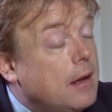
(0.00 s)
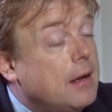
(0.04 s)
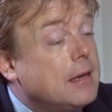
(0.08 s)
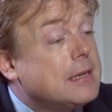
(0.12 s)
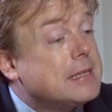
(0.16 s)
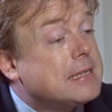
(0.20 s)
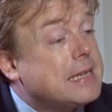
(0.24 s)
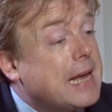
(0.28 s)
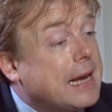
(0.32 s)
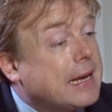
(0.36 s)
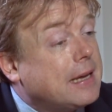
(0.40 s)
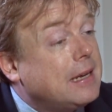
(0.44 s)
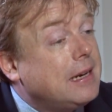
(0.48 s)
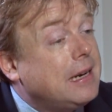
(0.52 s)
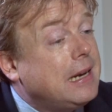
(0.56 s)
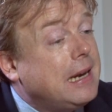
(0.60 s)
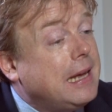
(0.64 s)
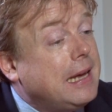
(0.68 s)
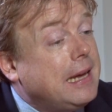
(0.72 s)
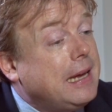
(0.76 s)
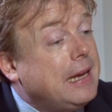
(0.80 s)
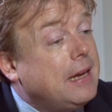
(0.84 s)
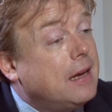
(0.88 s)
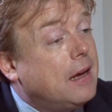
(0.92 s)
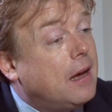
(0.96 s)

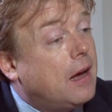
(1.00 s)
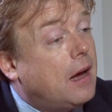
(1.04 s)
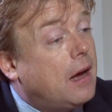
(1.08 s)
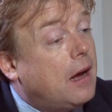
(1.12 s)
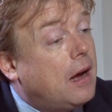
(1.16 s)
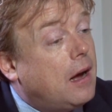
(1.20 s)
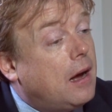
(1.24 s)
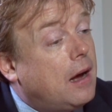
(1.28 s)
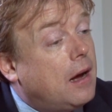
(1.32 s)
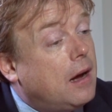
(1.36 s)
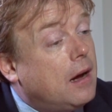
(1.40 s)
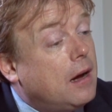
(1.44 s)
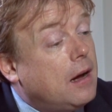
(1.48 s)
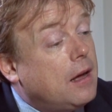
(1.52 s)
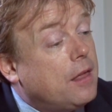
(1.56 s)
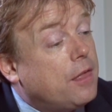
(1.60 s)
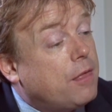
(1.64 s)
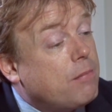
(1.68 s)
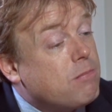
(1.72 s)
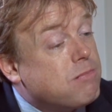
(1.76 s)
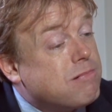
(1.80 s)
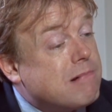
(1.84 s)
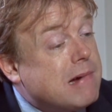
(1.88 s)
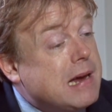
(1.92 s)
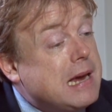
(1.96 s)
Secondly,
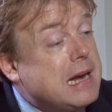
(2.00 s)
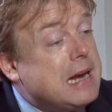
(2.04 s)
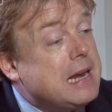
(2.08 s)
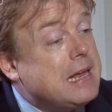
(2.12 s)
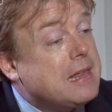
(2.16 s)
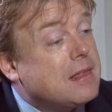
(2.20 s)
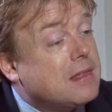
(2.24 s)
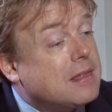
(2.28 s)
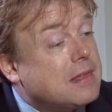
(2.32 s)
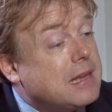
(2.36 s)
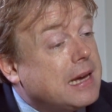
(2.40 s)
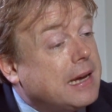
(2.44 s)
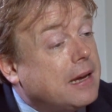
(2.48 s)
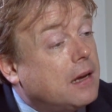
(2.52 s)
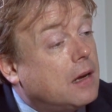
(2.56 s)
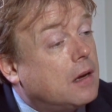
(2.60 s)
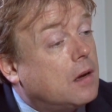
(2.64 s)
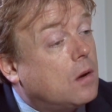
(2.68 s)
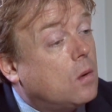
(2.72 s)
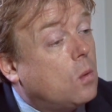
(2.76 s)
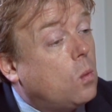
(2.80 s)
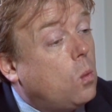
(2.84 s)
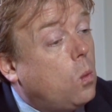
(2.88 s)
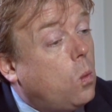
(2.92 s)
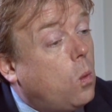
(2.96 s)
really think
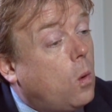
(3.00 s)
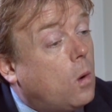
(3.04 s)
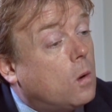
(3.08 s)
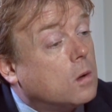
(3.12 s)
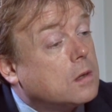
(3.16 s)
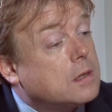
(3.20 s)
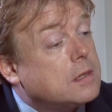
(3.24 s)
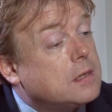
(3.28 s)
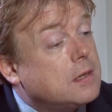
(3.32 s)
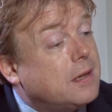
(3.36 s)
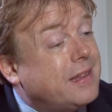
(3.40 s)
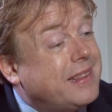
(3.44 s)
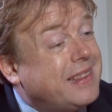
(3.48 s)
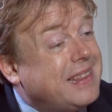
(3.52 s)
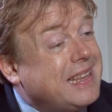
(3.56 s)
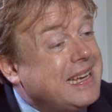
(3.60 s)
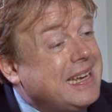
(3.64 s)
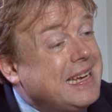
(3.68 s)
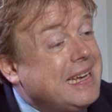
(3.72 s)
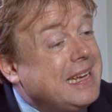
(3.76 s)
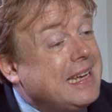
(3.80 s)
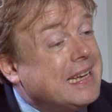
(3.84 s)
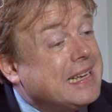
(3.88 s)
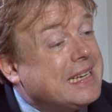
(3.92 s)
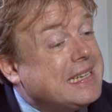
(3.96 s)
what
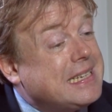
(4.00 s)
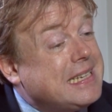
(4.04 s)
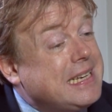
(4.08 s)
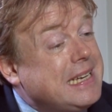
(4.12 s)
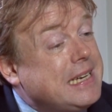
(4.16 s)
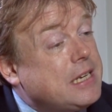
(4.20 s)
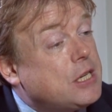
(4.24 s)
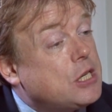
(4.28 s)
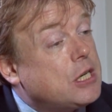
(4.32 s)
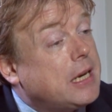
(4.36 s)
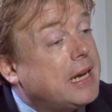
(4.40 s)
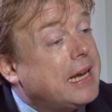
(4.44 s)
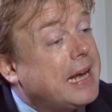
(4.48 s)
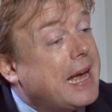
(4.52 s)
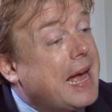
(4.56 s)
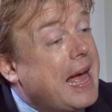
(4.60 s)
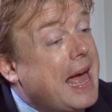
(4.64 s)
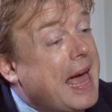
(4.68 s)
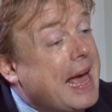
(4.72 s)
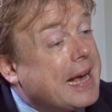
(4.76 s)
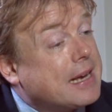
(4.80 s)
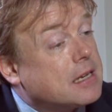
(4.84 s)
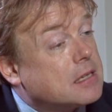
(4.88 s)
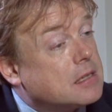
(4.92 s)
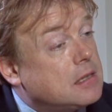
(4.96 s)
the teaching
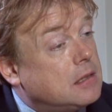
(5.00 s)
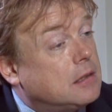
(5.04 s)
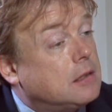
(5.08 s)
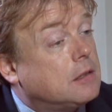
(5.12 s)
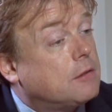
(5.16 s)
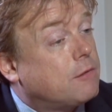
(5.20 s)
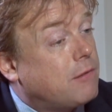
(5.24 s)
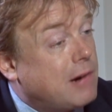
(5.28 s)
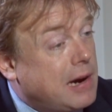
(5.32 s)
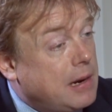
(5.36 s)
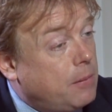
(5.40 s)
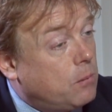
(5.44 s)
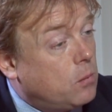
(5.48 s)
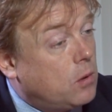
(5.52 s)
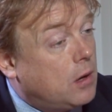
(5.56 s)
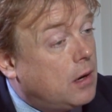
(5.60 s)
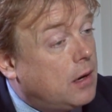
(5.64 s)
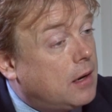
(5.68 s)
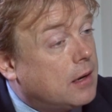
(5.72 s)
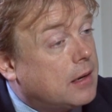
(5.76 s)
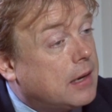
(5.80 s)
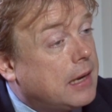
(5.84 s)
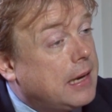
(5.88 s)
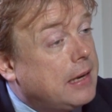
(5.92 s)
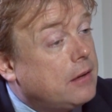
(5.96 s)
excellence
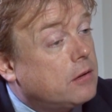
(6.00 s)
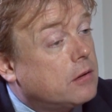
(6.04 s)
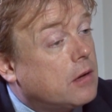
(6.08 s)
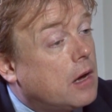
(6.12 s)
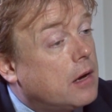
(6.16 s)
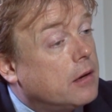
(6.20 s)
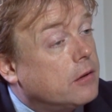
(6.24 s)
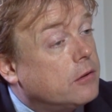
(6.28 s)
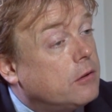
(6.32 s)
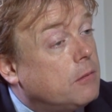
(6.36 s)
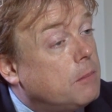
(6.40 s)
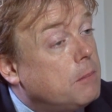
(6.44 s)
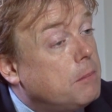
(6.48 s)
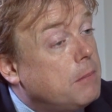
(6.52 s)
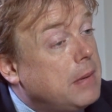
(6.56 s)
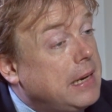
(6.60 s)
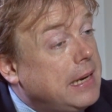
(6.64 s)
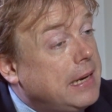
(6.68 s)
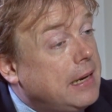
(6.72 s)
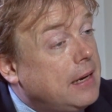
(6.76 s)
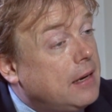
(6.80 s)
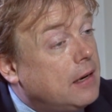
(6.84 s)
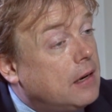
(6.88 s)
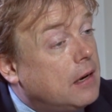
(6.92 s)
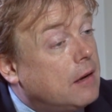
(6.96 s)
framework is going to
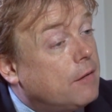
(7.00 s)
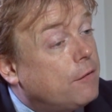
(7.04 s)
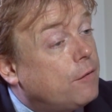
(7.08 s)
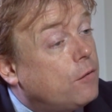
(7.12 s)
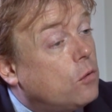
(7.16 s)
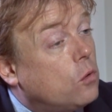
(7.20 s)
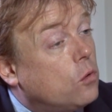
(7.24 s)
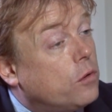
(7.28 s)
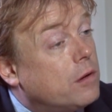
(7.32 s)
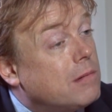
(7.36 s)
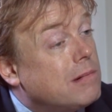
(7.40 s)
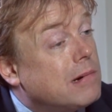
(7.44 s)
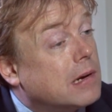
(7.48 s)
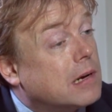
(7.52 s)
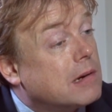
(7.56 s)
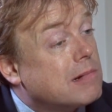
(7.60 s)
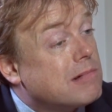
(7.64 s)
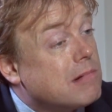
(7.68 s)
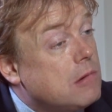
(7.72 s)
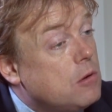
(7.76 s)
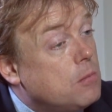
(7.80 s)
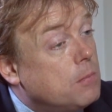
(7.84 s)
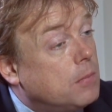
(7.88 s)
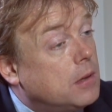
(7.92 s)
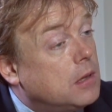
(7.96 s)
mean for the
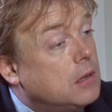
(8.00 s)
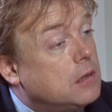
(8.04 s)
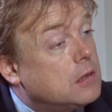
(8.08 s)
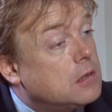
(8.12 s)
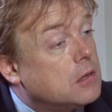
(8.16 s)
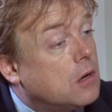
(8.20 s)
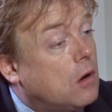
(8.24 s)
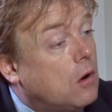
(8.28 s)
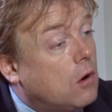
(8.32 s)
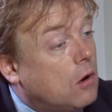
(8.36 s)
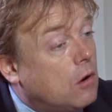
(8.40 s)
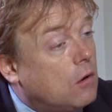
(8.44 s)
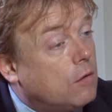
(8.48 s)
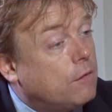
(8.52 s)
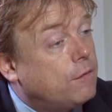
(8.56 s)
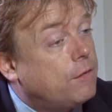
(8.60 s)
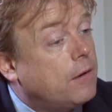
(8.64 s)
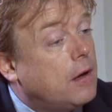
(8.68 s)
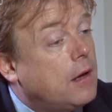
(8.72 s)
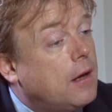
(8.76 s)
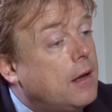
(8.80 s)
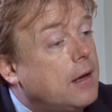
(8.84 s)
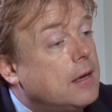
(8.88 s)
recruitment of